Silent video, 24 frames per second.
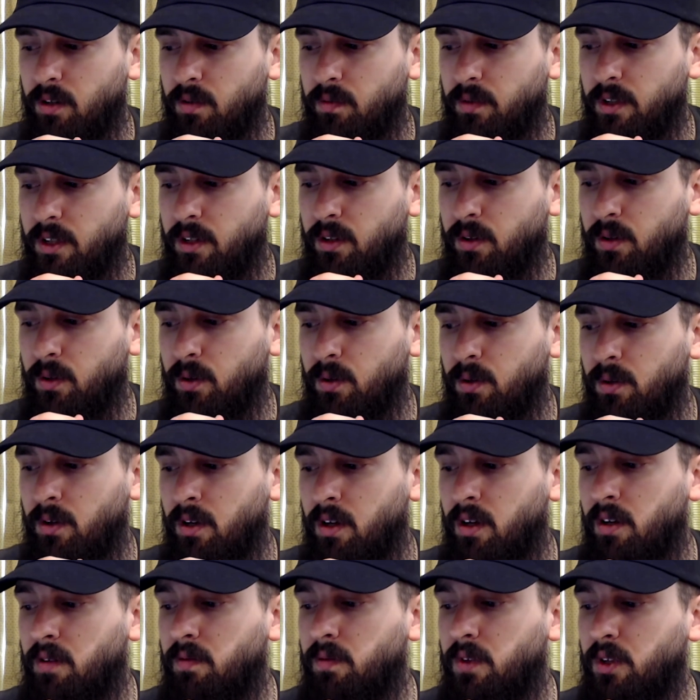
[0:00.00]

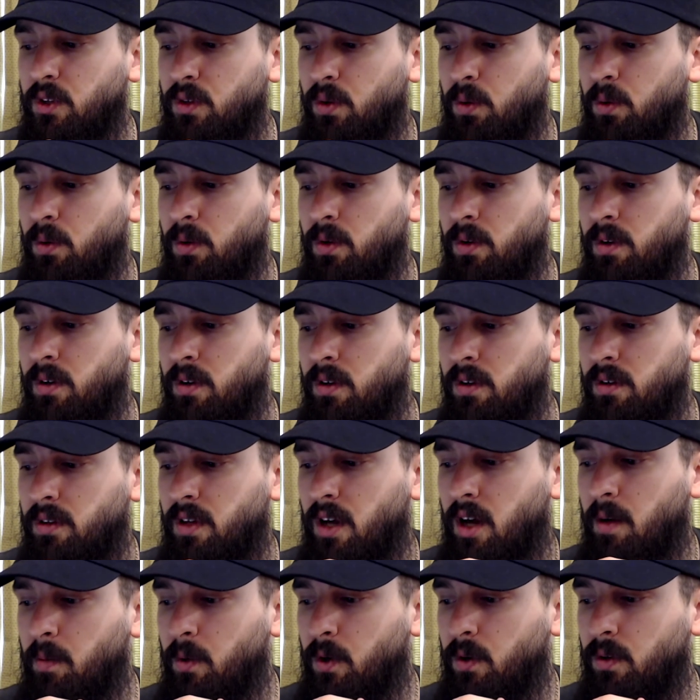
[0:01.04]
Vitor
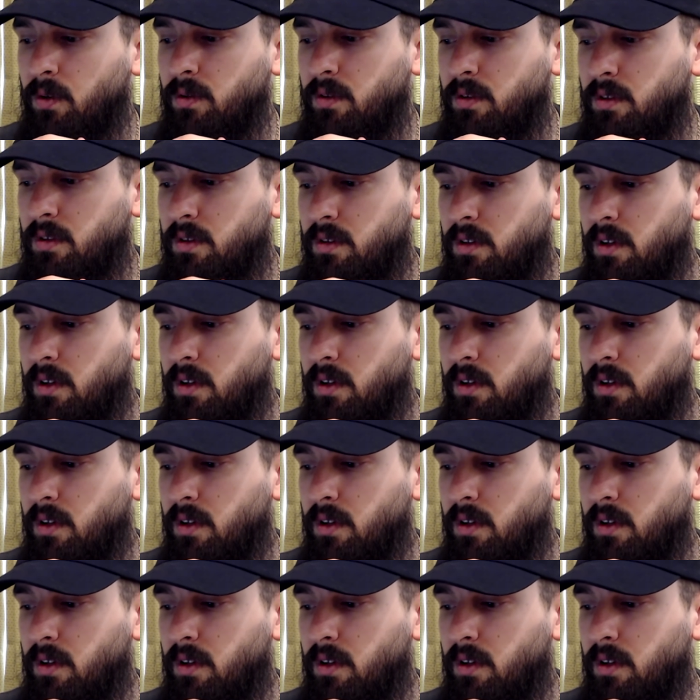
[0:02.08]
Damo